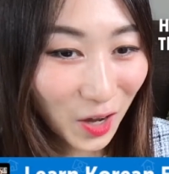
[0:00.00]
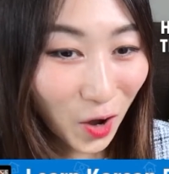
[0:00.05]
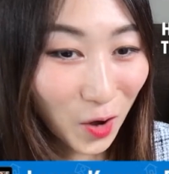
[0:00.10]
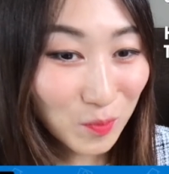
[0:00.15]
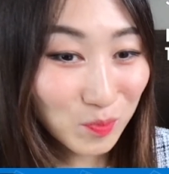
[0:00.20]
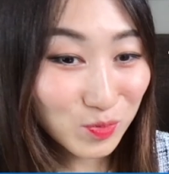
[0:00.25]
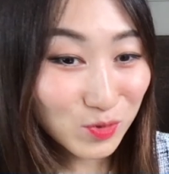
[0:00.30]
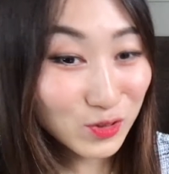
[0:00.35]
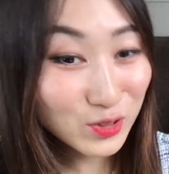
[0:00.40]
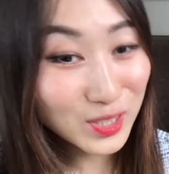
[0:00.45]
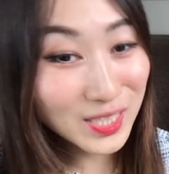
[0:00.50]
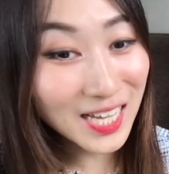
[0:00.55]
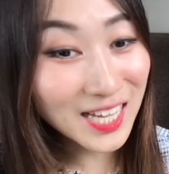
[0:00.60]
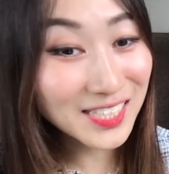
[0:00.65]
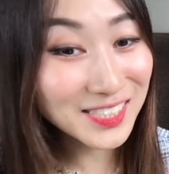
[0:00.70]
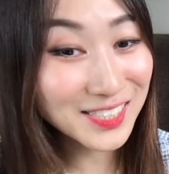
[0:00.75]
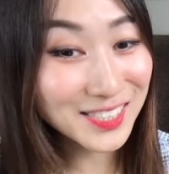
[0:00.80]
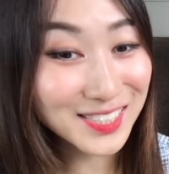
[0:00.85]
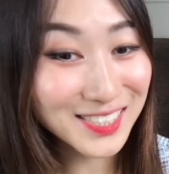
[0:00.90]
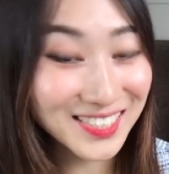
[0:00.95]
uh,
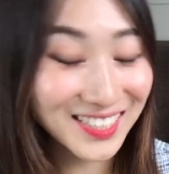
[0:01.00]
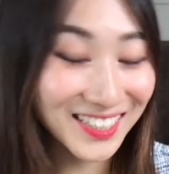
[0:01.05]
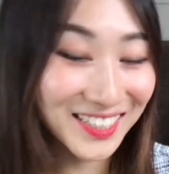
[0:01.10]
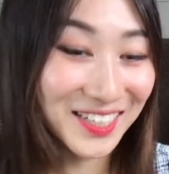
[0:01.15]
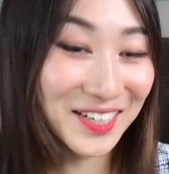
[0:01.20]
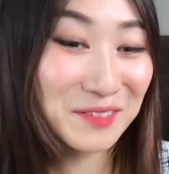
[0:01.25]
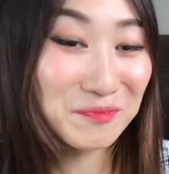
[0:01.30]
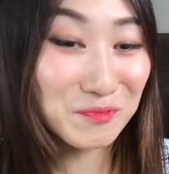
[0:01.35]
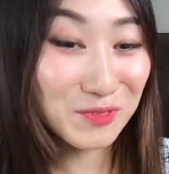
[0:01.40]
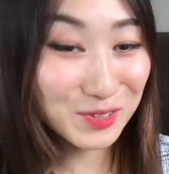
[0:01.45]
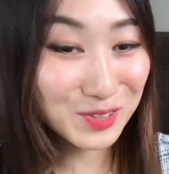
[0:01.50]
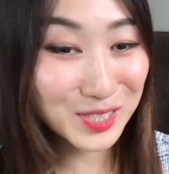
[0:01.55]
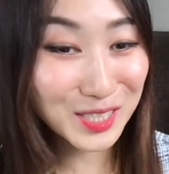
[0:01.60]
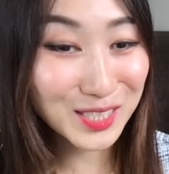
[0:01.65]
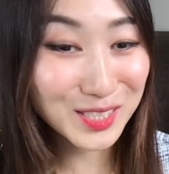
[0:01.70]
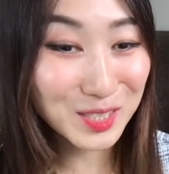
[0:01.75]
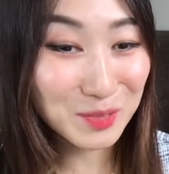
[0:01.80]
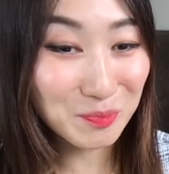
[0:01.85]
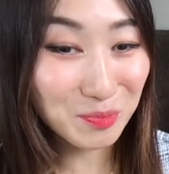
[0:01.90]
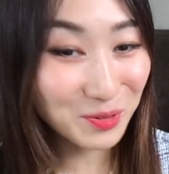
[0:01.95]
Busan's,
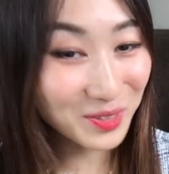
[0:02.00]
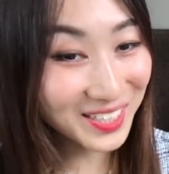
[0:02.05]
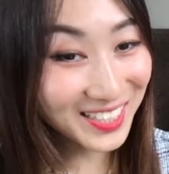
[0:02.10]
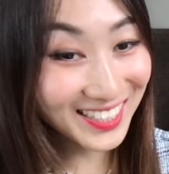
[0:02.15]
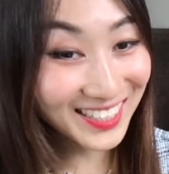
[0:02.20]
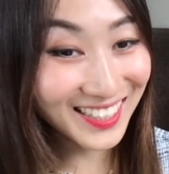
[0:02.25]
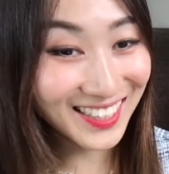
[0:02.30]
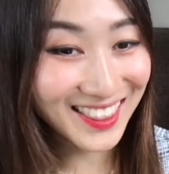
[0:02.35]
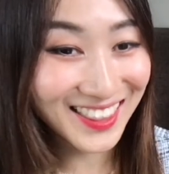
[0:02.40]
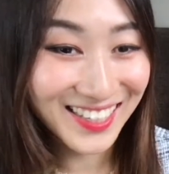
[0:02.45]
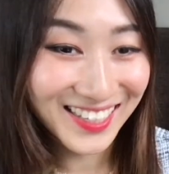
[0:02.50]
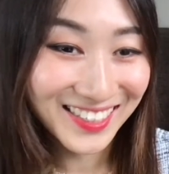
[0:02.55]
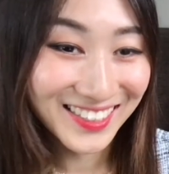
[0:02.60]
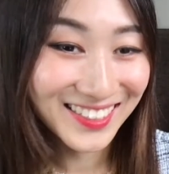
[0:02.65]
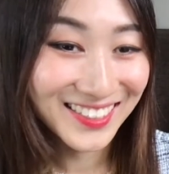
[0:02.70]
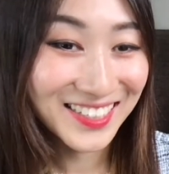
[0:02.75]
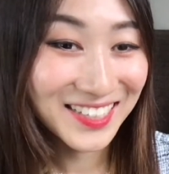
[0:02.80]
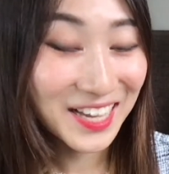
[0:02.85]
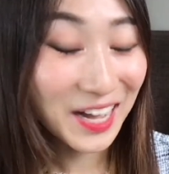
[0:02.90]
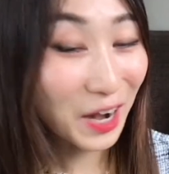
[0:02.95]
Busan's breathe.
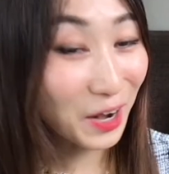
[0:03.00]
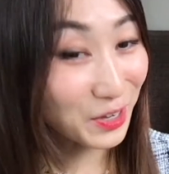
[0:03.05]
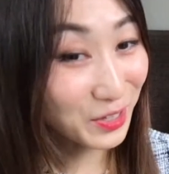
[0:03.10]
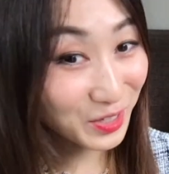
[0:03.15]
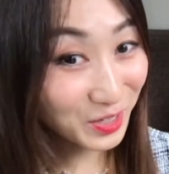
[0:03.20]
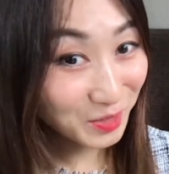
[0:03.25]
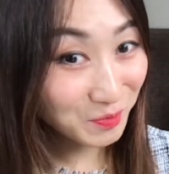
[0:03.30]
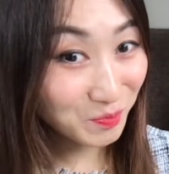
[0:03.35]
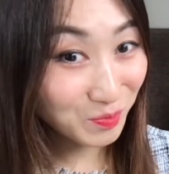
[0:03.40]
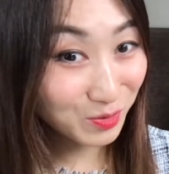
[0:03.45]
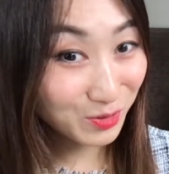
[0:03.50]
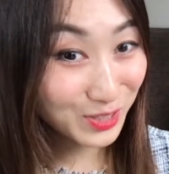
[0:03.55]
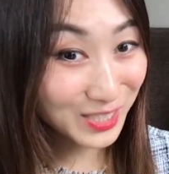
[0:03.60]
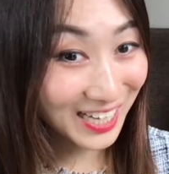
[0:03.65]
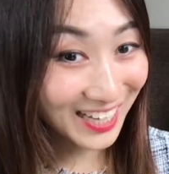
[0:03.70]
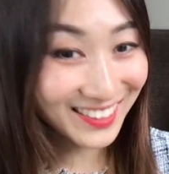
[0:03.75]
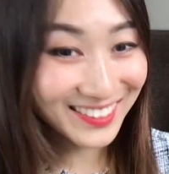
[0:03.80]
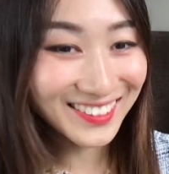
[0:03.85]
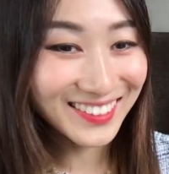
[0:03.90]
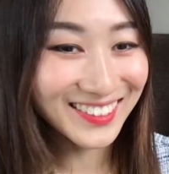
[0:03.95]
Are you in
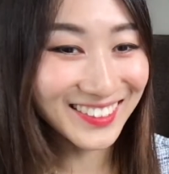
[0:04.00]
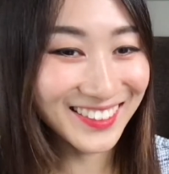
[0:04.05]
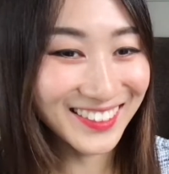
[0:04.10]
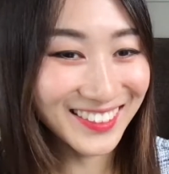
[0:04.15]
Busan?